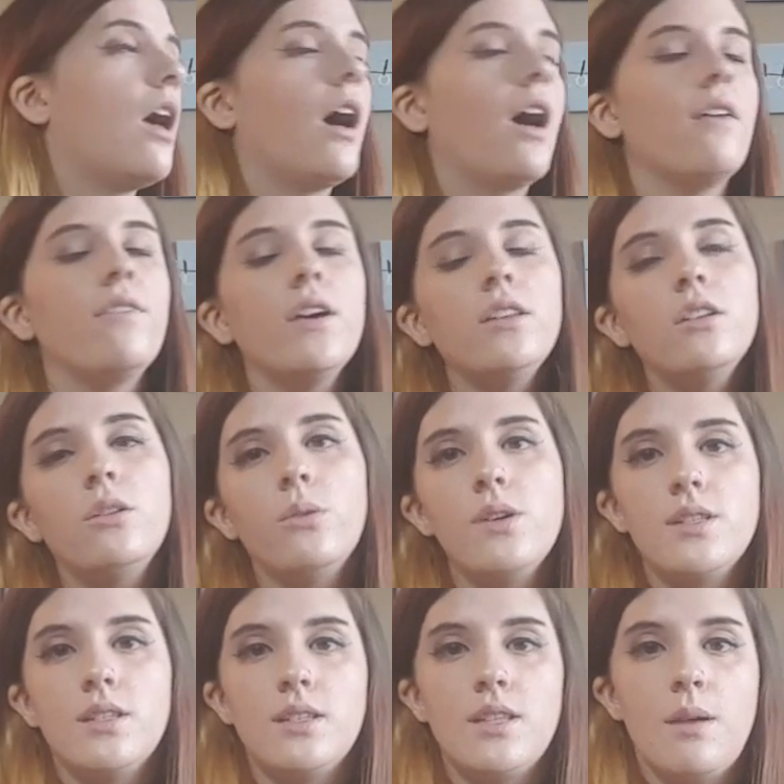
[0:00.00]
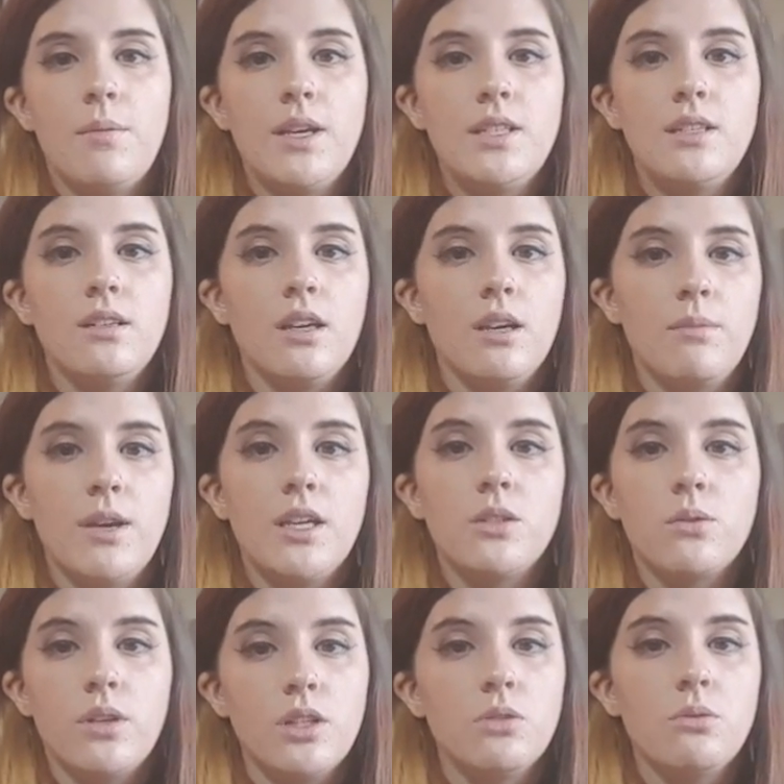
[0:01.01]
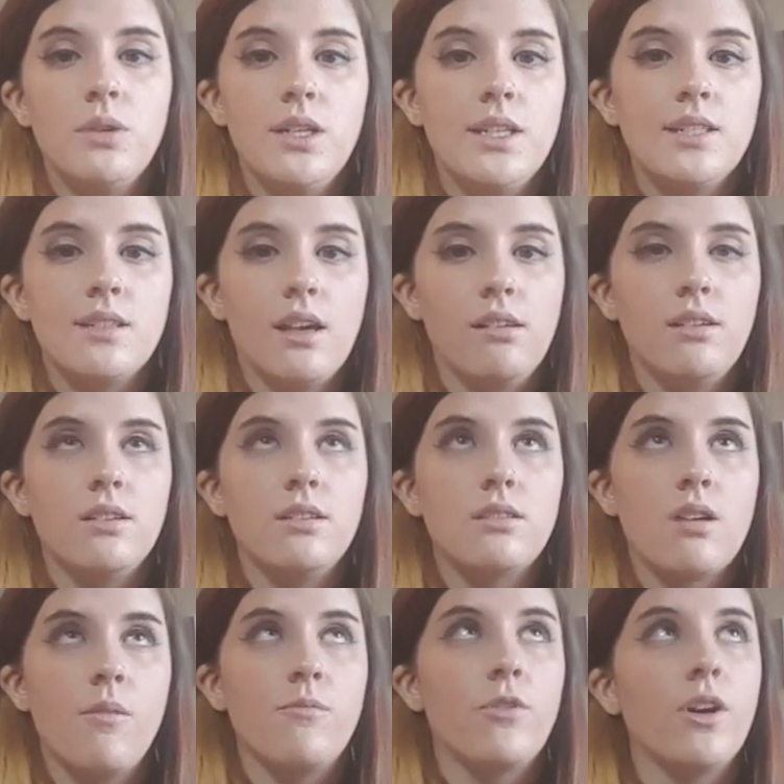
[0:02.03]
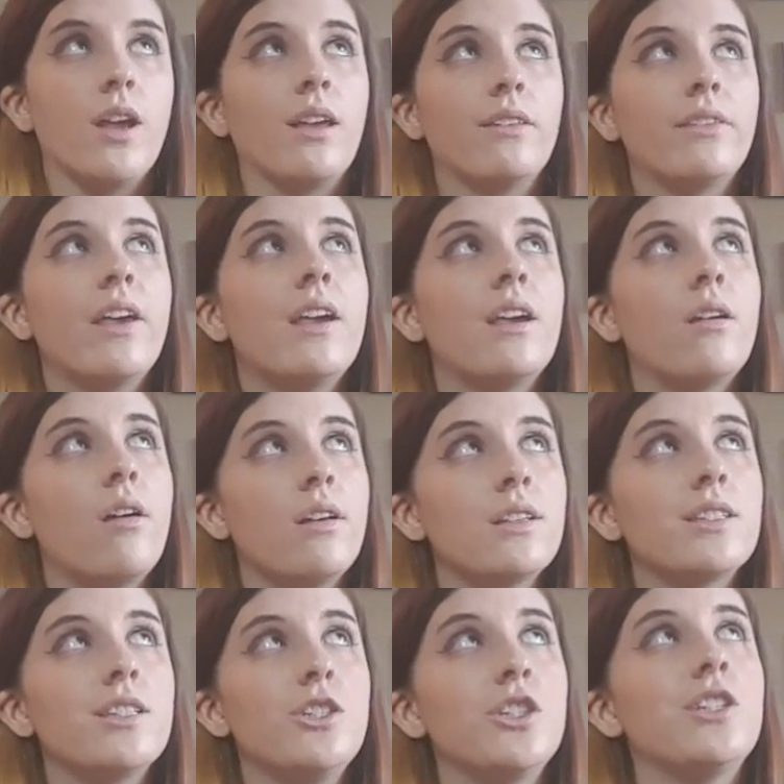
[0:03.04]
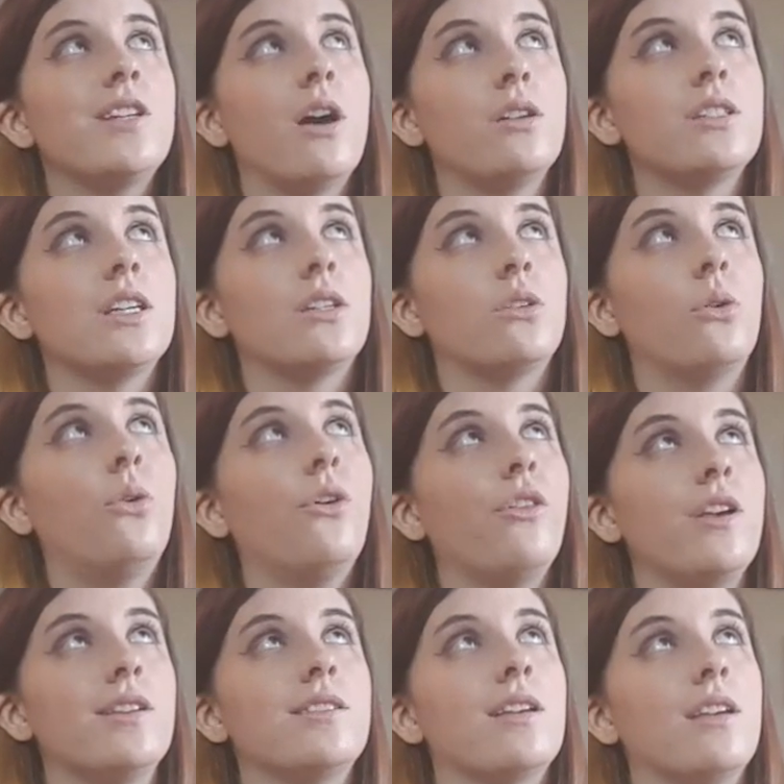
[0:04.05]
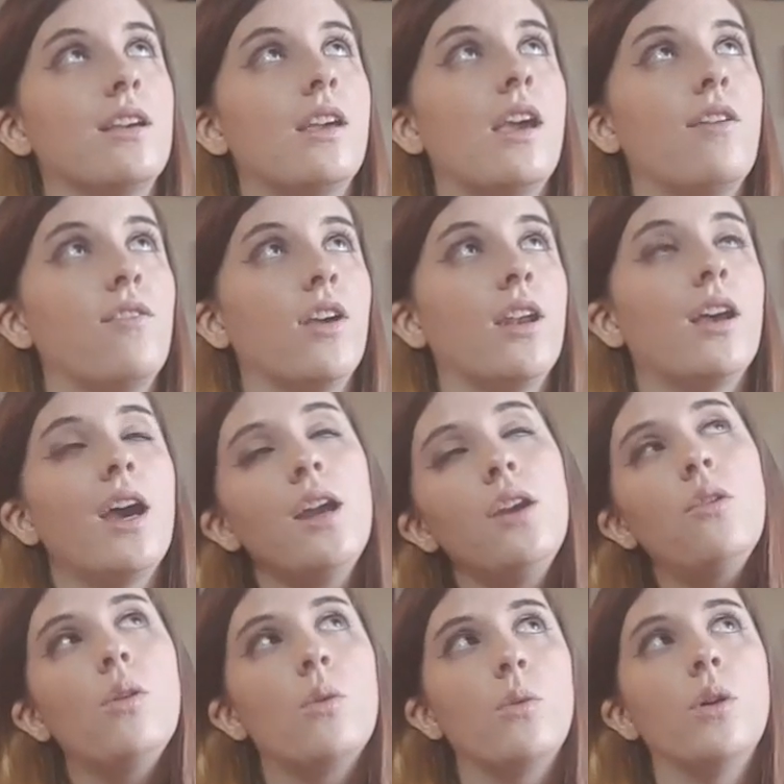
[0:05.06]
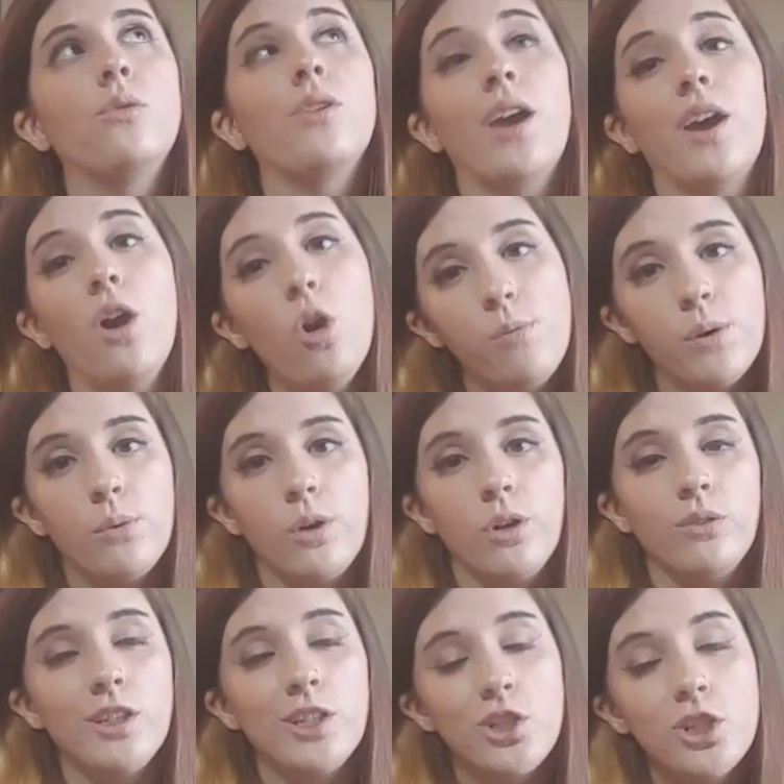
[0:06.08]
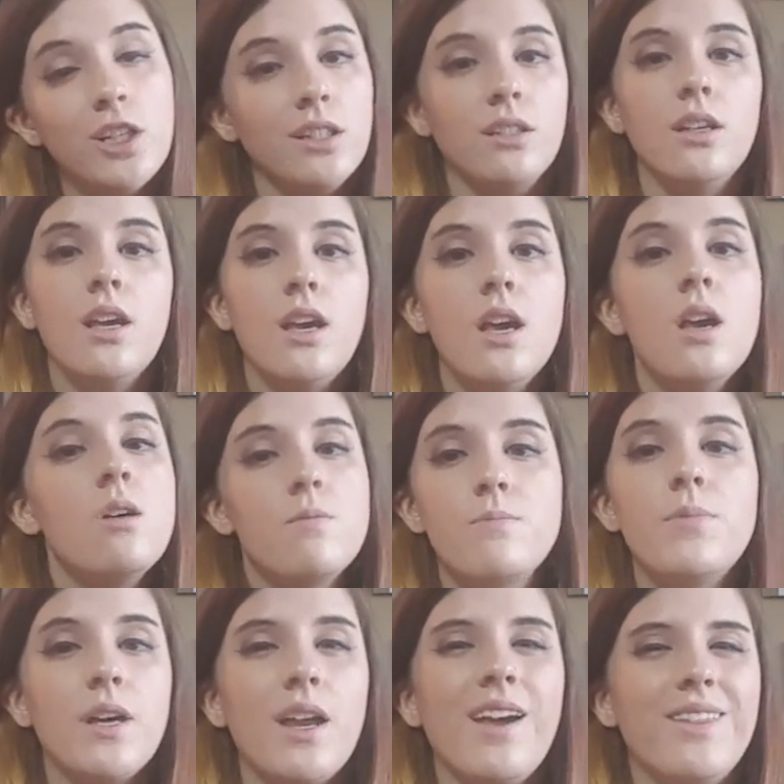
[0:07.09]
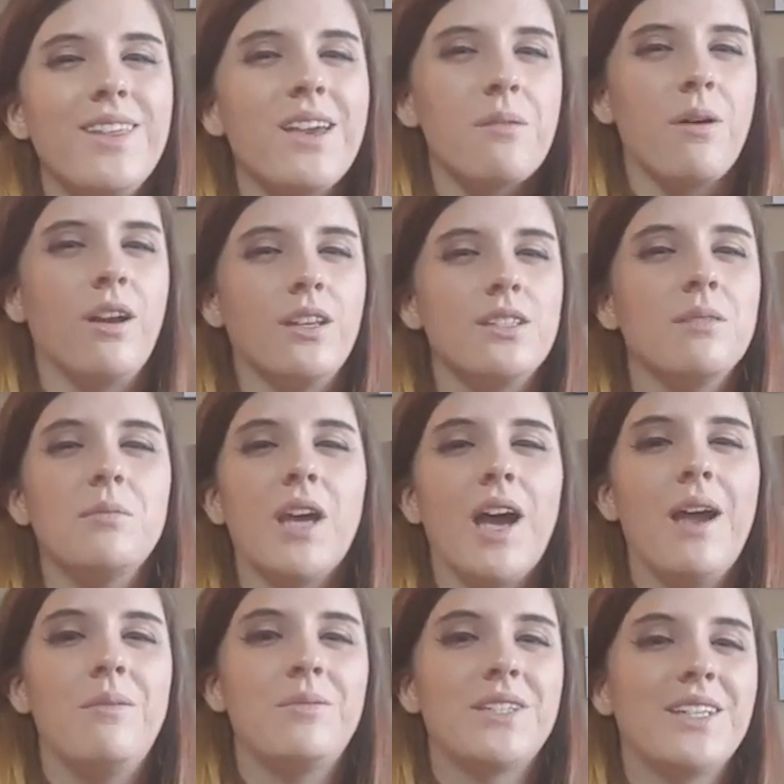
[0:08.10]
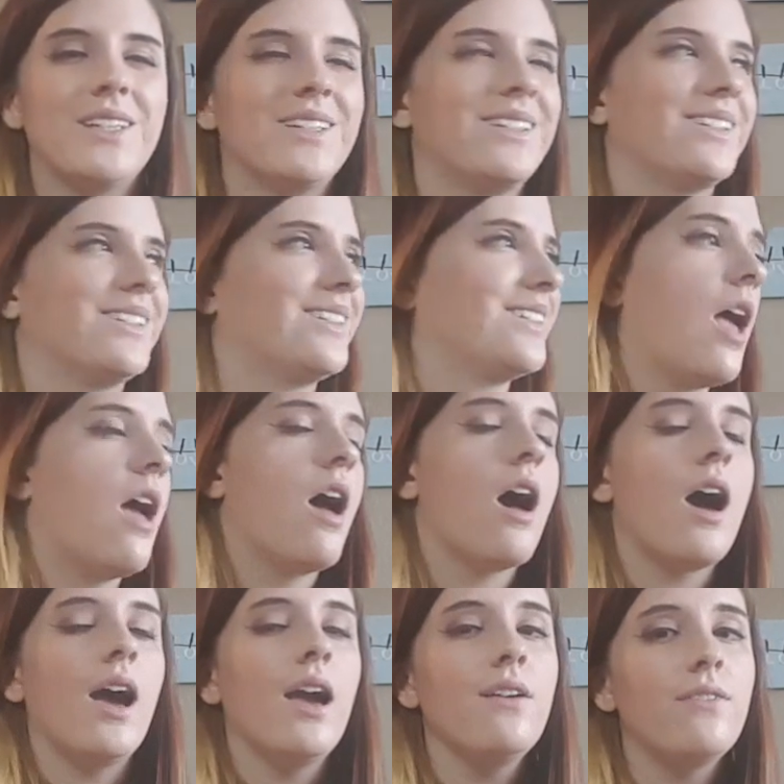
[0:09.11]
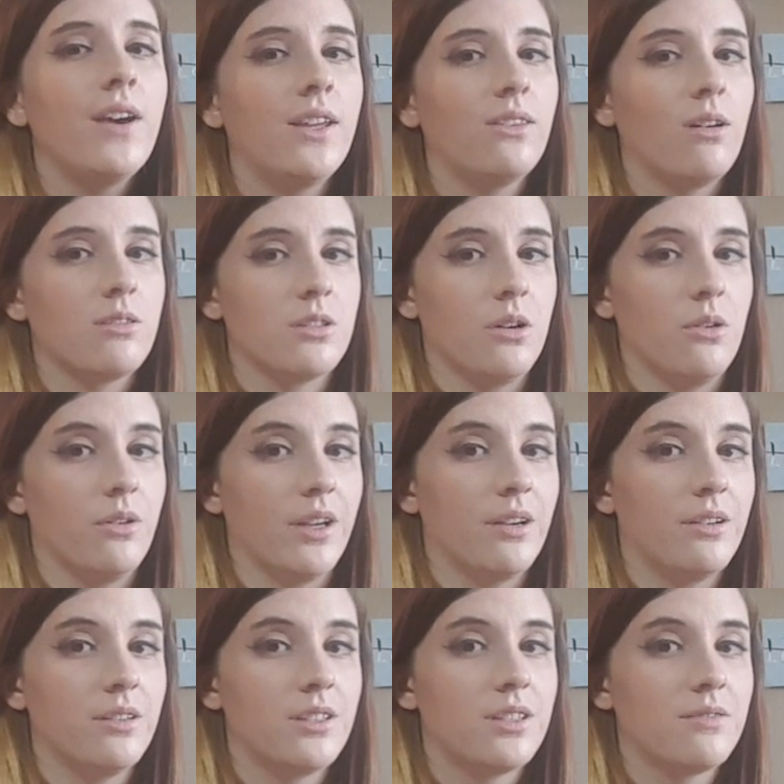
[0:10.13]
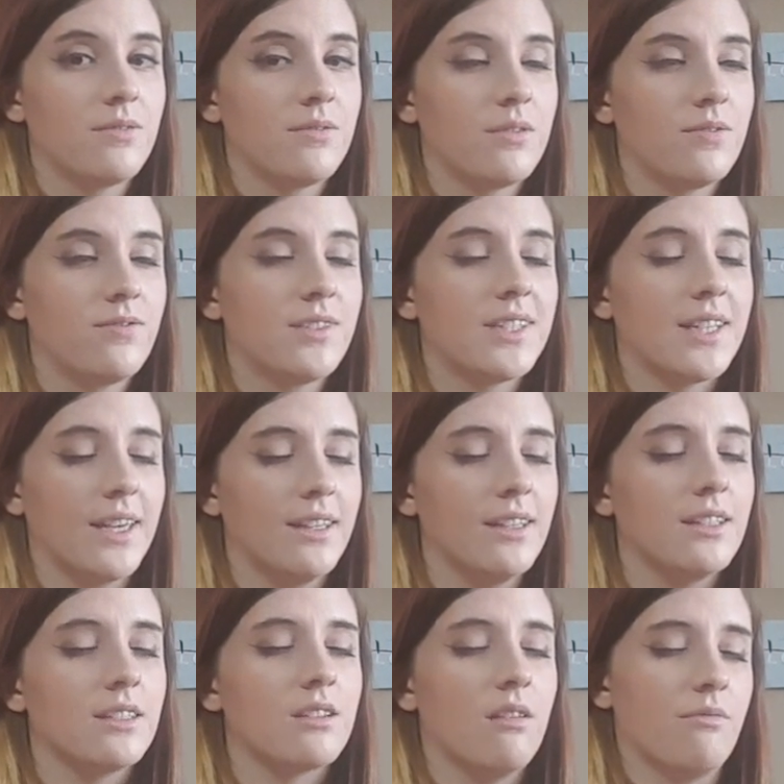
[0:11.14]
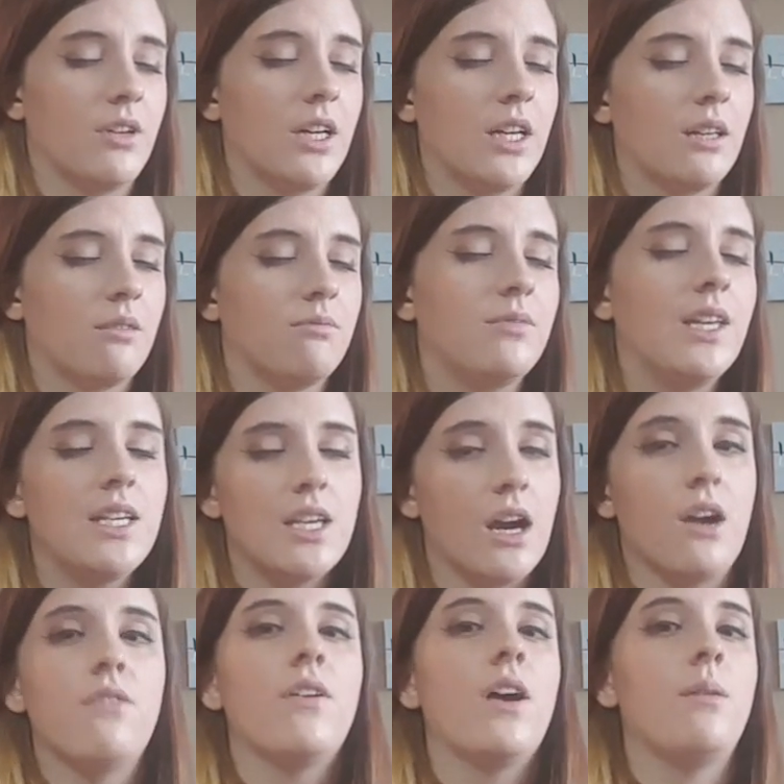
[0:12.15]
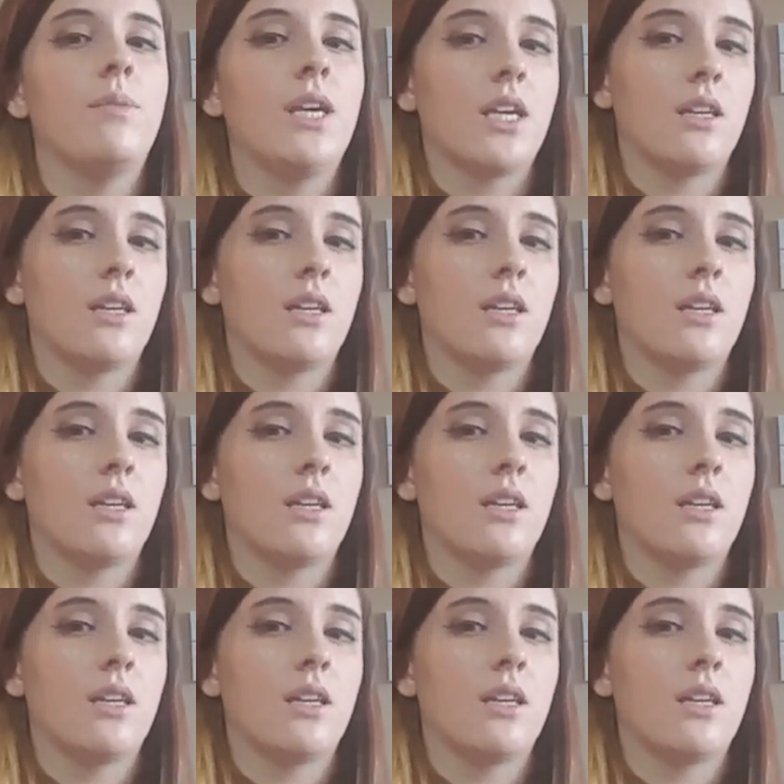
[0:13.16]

I find the noises that my ceiling makes when it's windy slightly discomforting. Like, it honestly just sounds like the whole thing's gonna cave in. I know it won't, I hope it won't, it shouldn't, but I think about it sometimes. I find long toenails slightly discomforting. They terrify me.